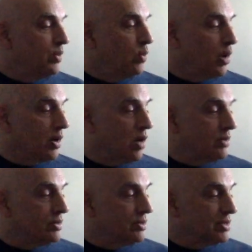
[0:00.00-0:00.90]
work
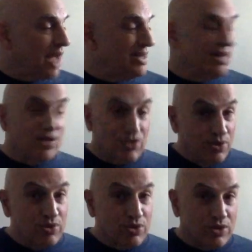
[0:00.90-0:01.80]
on tightening the
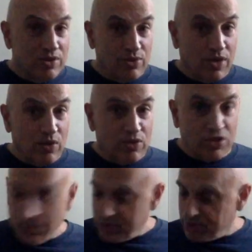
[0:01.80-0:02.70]
tuners so they don't
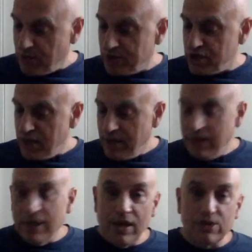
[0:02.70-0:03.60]
slip as much.
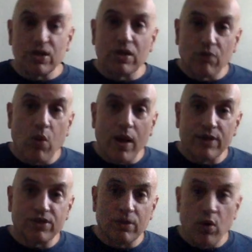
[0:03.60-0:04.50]
It is going to require
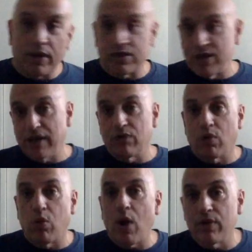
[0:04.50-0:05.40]
some work. It's not going to
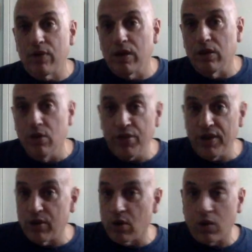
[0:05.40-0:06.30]
require a
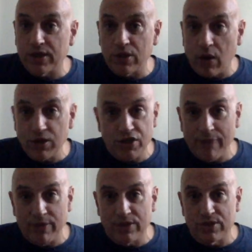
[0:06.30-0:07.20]
luthier or a guitar
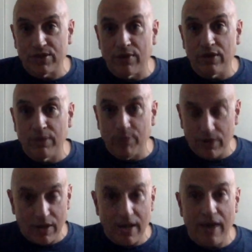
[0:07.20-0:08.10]
shop necessarily, but
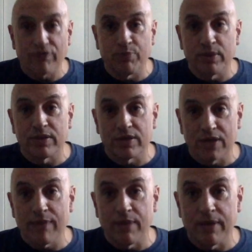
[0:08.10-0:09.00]
you're going to have to put the
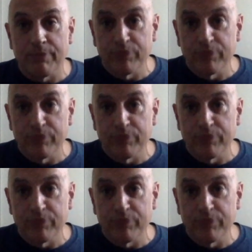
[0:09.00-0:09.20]
time in